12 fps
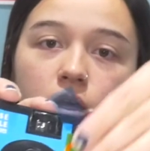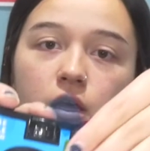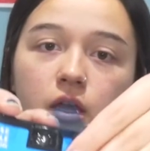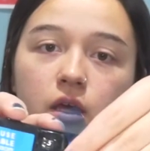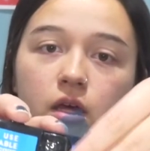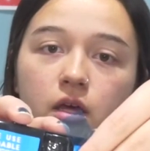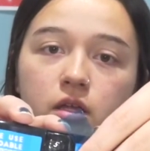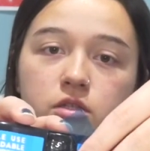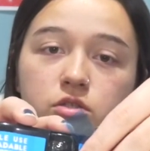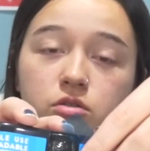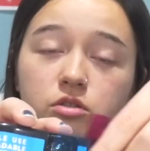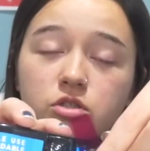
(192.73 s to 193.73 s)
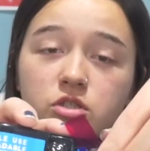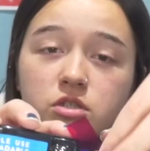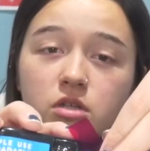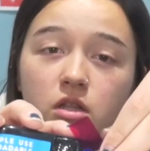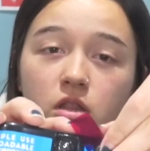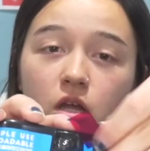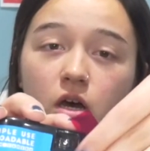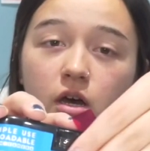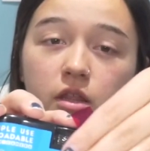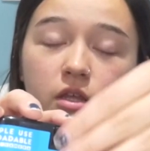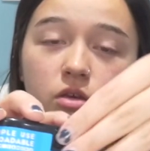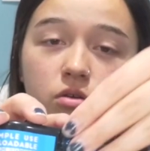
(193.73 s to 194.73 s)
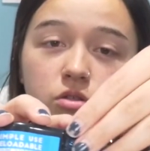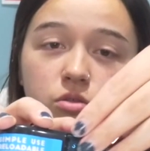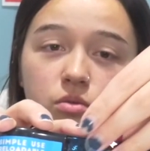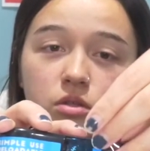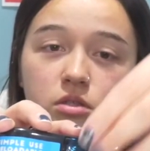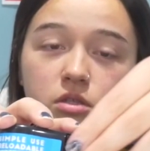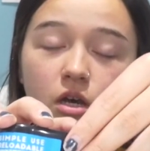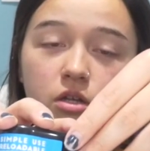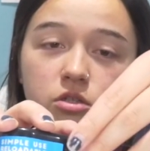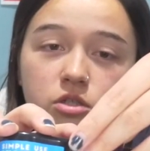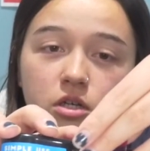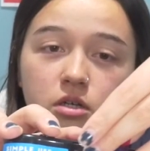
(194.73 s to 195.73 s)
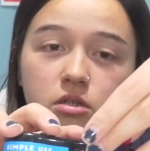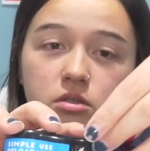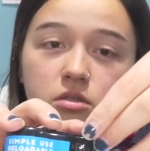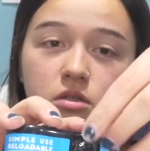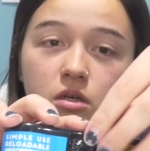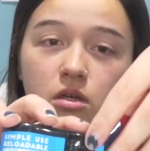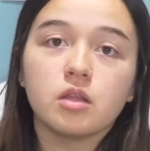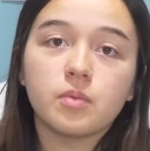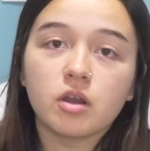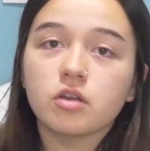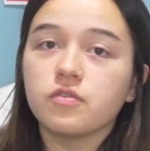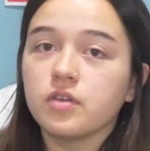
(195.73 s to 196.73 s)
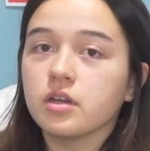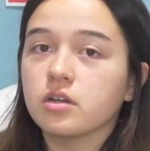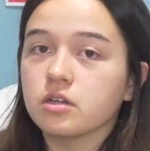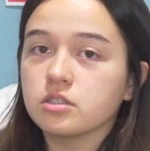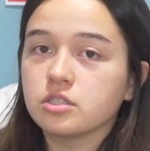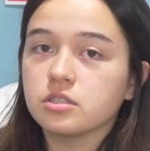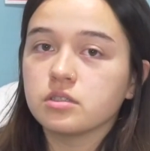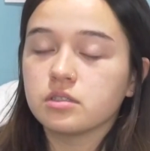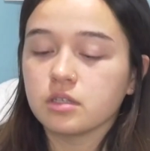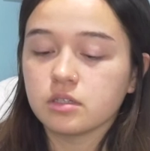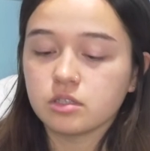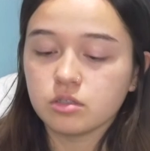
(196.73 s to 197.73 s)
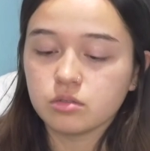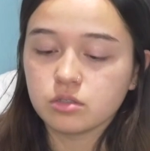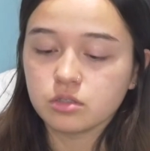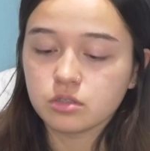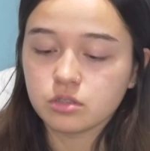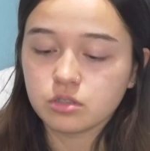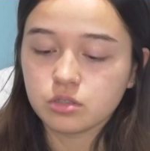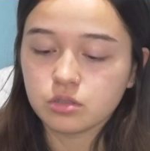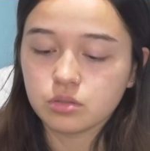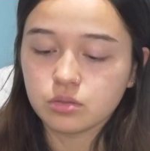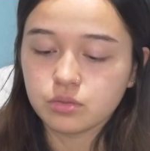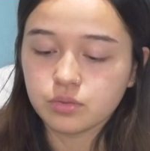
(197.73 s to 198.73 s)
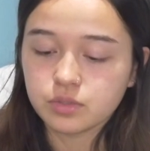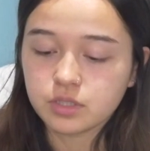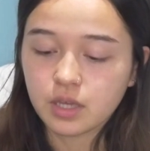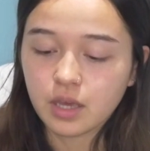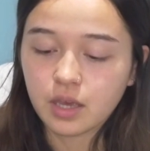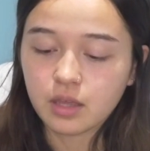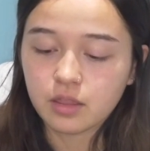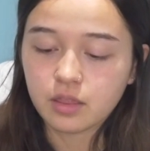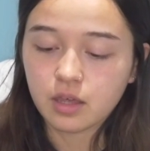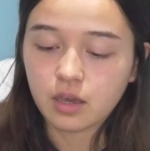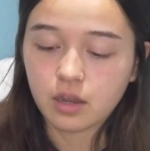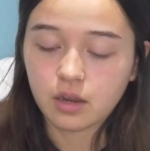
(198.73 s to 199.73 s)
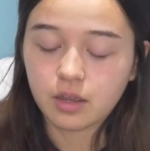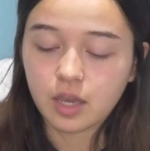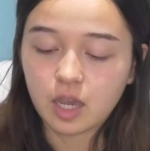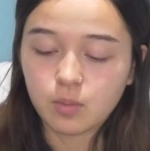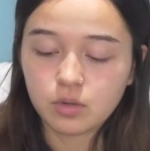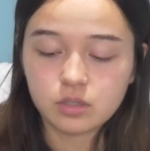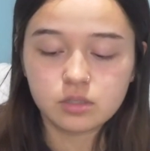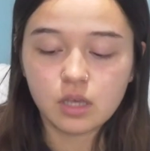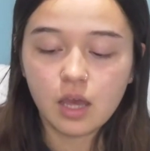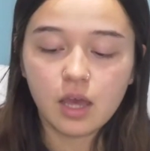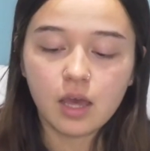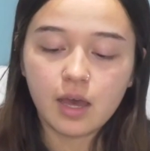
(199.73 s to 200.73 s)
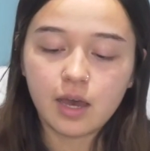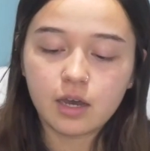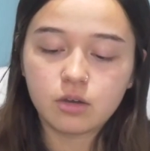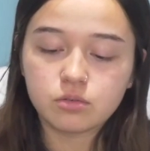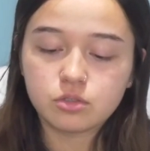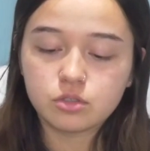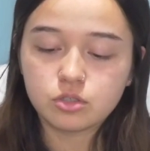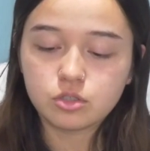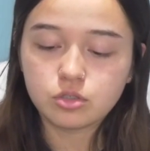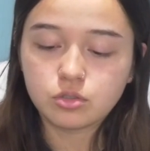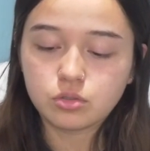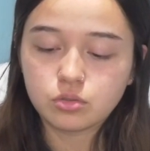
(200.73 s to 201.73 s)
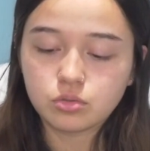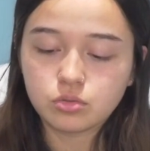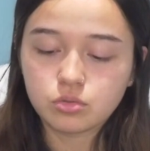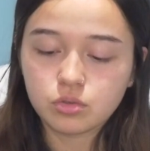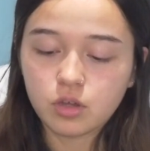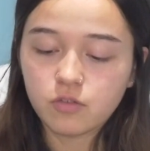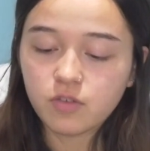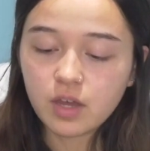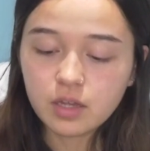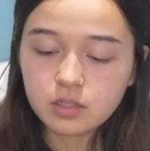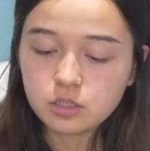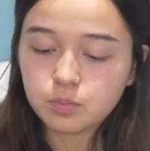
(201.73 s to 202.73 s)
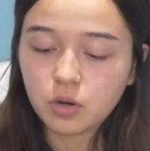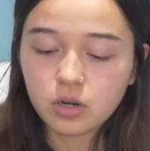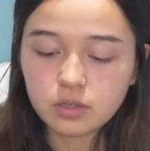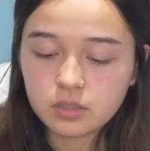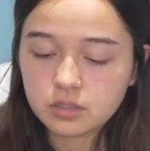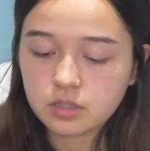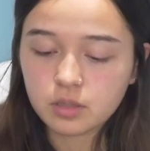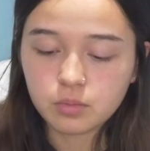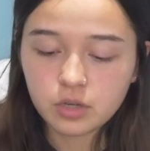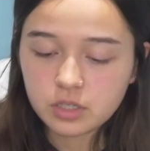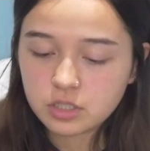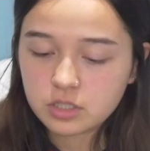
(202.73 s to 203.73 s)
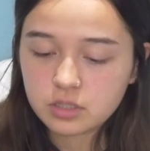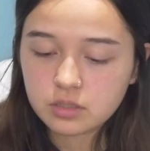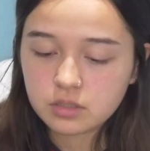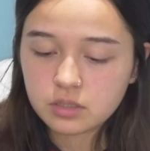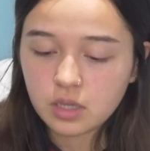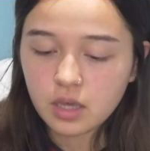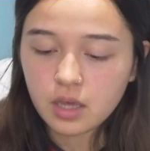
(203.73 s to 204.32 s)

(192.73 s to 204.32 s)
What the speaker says: And so there's just a lot that you could do with these color gels. Lomography encourages its users to take their cameras out to events, parties, celebrations,